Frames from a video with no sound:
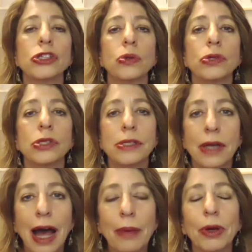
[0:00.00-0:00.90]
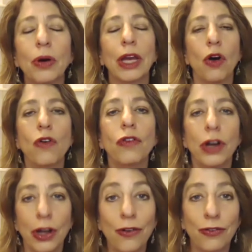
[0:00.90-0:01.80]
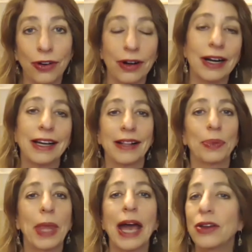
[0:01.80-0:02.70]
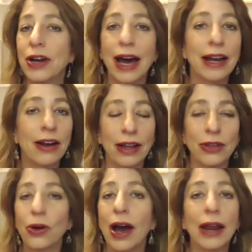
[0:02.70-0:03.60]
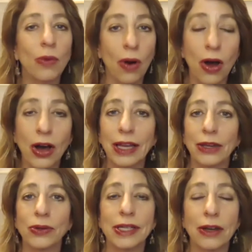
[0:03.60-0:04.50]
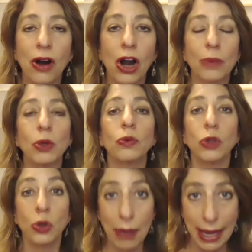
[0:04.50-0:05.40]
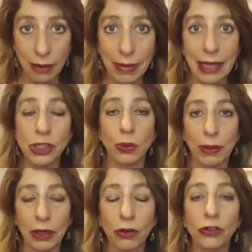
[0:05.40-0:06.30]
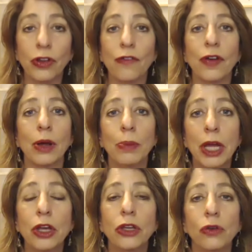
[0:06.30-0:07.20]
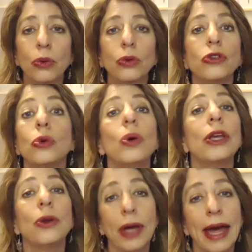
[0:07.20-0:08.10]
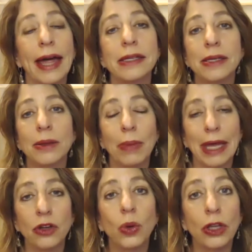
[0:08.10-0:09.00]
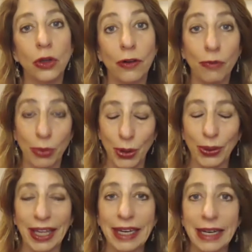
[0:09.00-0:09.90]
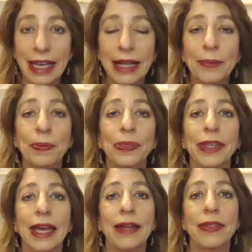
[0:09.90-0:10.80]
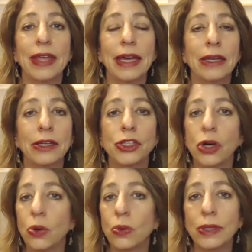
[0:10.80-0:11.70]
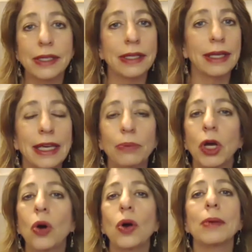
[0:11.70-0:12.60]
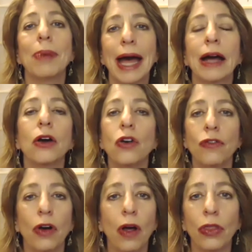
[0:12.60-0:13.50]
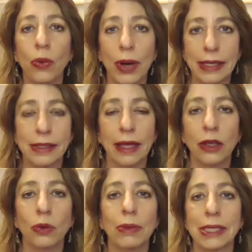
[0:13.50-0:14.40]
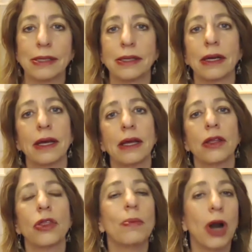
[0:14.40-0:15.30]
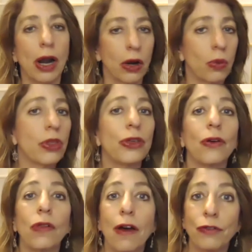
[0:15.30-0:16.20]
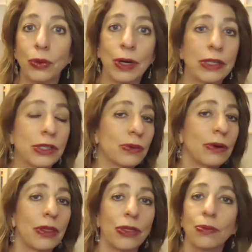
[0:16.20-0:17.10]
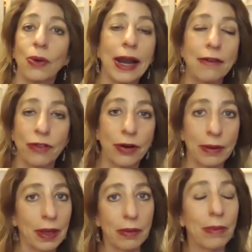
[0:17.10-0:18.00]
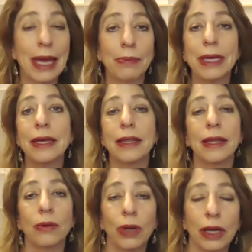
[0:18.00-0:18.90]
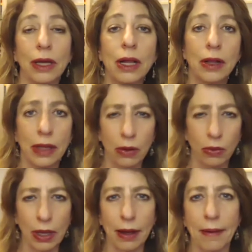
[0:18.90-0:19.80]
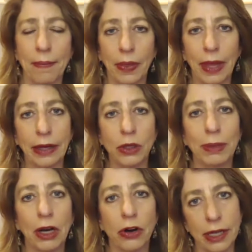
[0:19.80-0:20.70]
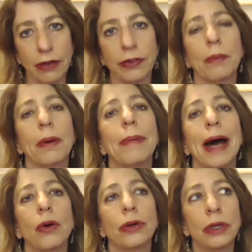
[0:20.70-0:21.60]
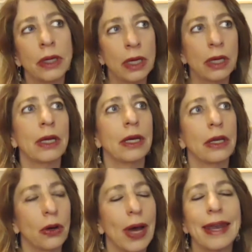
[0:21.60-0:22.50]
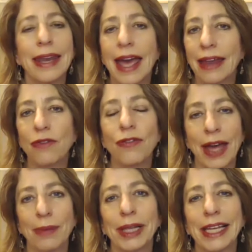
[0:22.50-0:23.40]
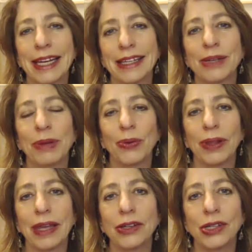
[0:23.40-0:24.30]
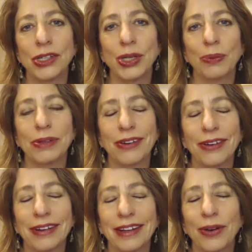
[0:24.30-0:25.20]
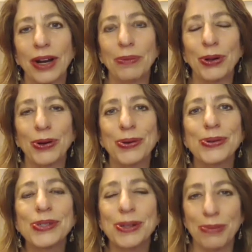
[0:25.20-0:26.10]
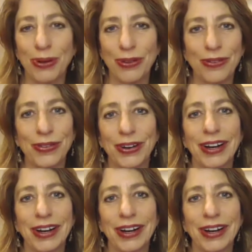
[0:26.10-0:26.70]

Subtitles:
So stop going over and over how you got it wrong and you did harm. You make amends, you pick yourself up, you do what you can to mend what you have broken. And then don't keep going back over all the ways that you missed the mark with your loved ones, with whatever it may be that we like to beat ourselves up about. And family and intimate relationships are an incredible crucible